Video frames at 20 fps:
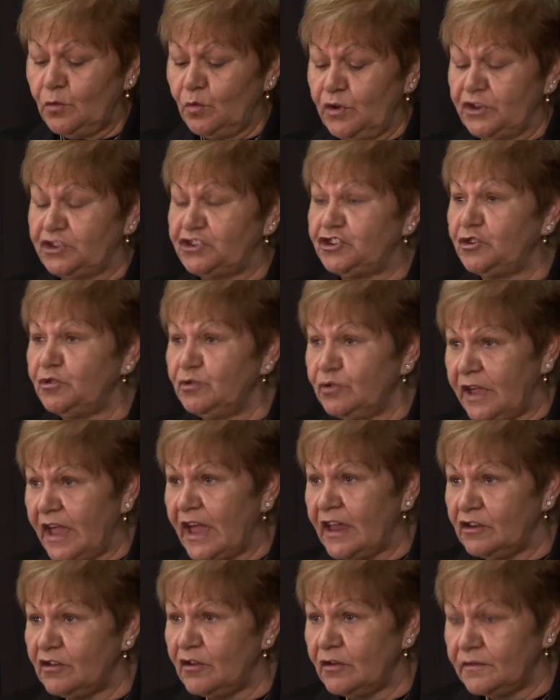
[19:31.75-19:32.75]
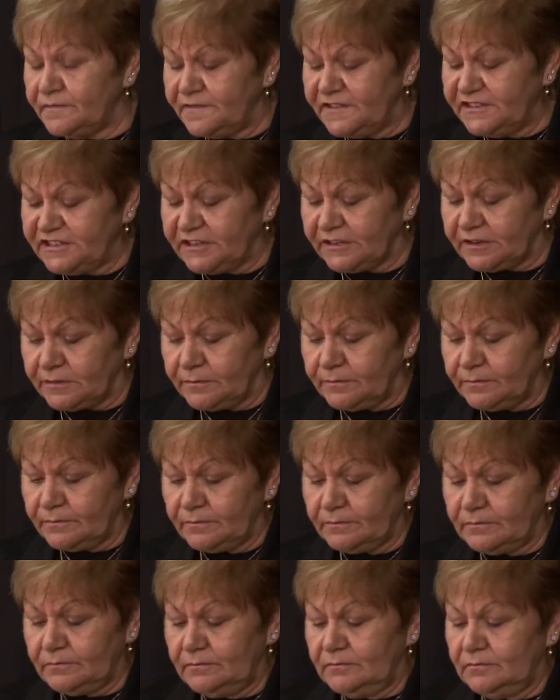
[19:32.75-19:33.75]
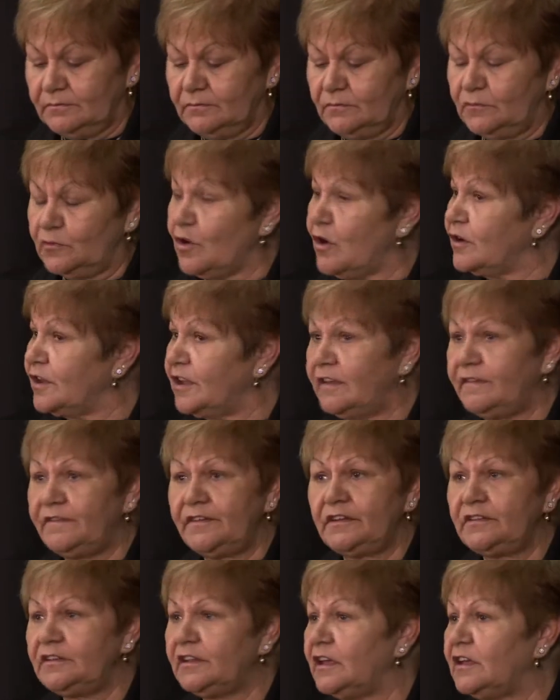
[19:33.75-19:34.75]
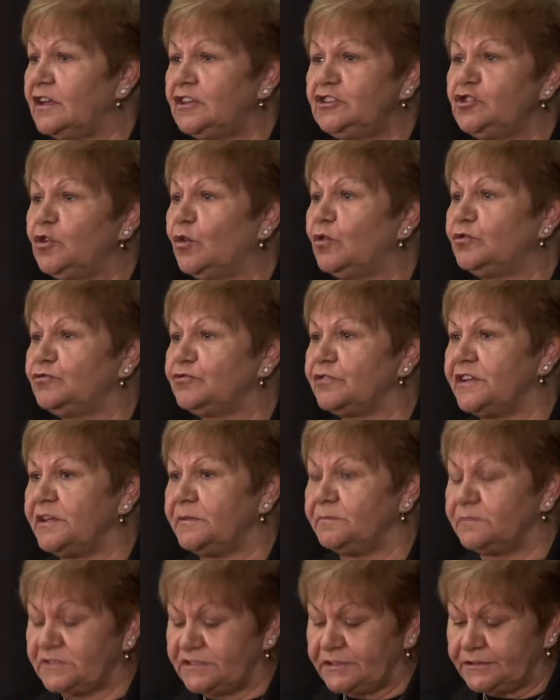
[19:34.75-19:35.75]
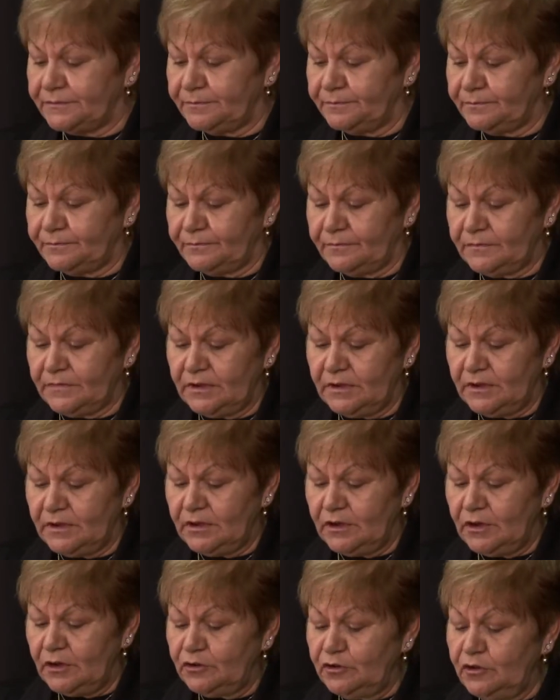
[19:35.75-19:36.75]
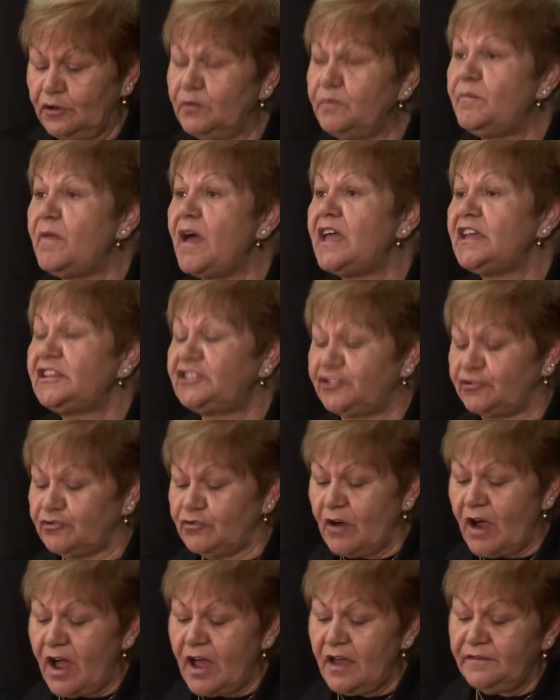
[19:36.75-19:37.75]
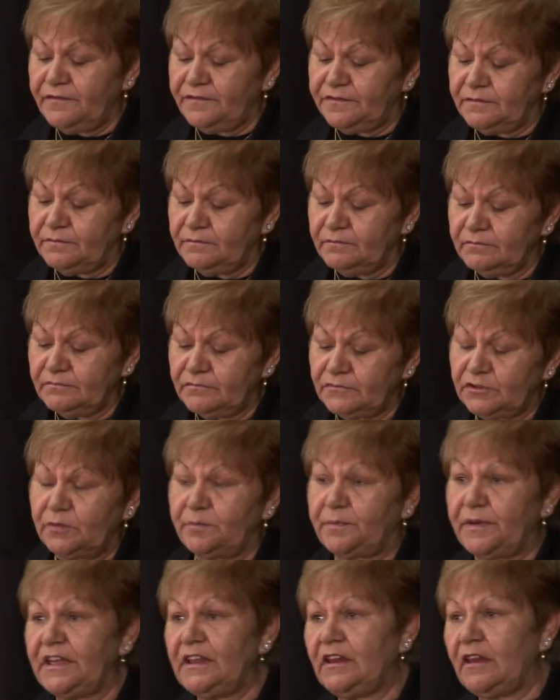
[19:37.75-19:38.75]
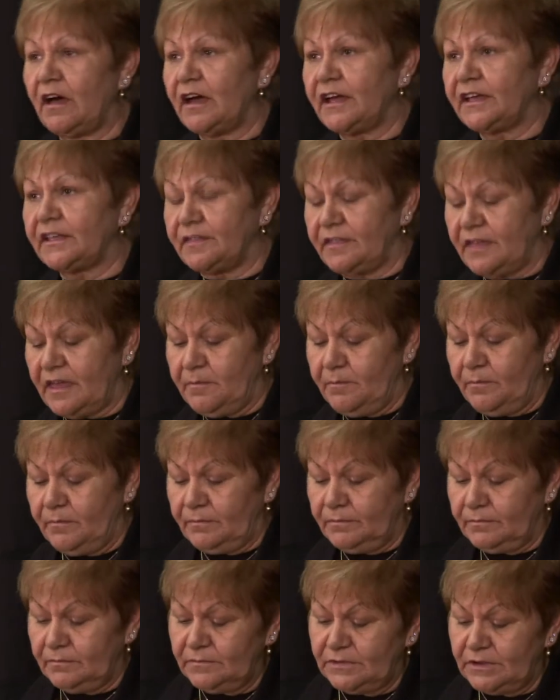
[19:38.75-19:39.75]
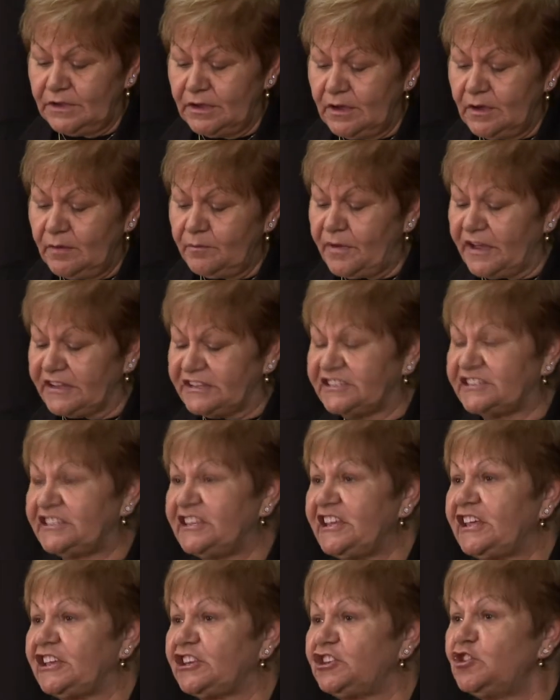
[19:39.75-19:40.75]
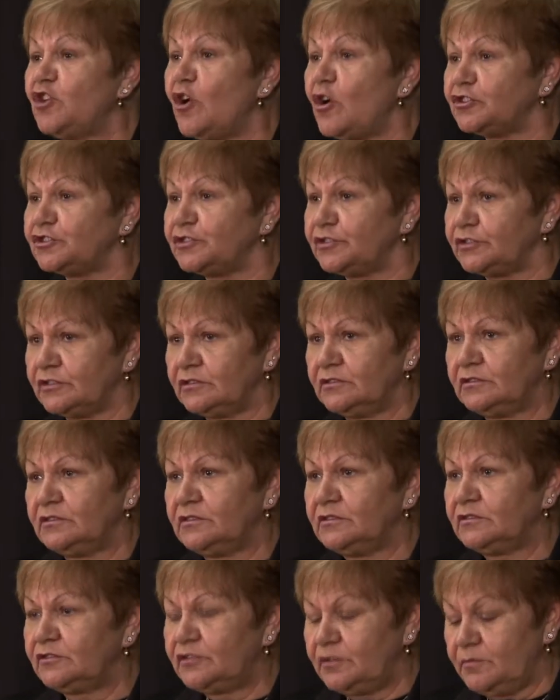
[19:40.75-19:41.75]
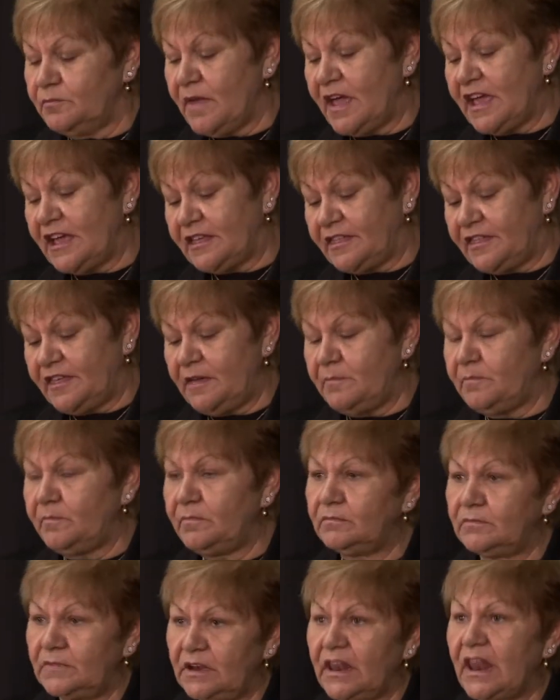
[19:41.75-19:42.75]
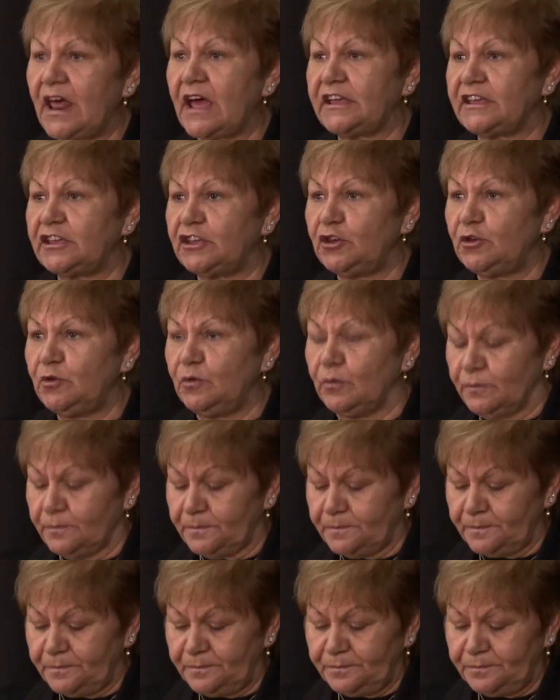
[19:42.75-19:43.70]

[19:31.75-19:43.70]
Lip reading: which you cannot visit, not even in your dreams. You may strive to be like them, but seek not to make them like you.